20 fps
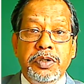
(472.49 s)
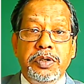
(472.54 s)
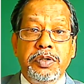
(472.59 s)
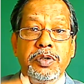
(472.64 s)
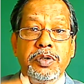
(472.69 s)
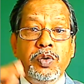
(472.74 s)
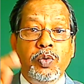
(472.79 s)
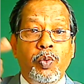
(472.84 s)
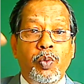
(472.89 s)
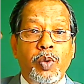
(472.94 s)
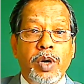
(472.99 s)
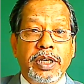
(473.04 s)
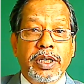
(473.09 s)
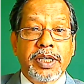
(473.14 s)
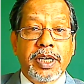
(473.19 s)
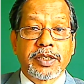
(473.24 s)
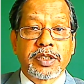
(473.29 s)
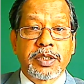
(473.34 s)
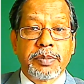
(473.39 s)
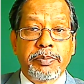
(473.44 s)
to where
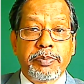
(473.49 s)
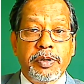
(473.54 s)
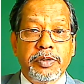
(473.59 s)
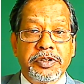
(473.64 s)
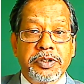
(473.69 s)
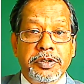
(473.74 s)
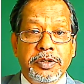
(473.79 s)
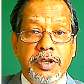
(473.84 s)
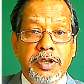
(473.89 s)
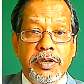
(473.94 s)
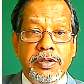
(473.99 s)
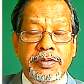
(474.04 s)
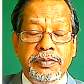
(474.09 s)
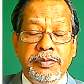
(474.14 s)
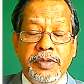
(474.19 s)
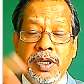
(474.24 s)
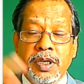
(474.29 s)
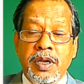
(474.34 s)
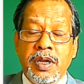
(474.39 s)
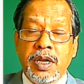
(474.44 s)
they are supposed to go.
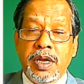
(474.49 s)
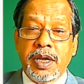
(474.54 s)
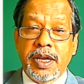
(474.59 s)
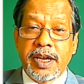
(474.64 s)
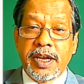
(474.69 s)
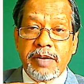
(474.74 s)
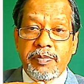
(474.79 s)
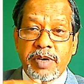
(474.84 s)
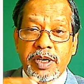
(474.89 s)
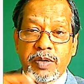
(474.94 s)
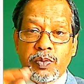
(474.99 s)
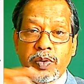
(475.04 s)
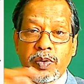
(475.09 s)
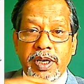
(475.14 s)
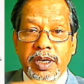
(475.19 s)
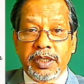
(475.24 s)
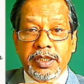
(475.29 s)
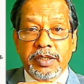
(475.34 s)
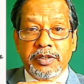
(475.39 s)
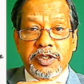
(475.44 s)
In
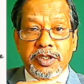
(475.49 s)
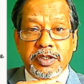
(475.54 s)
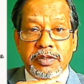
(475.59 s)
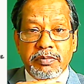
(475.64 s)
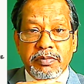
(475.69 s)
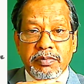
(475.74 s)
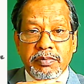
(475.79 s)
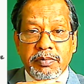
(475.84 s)
between this,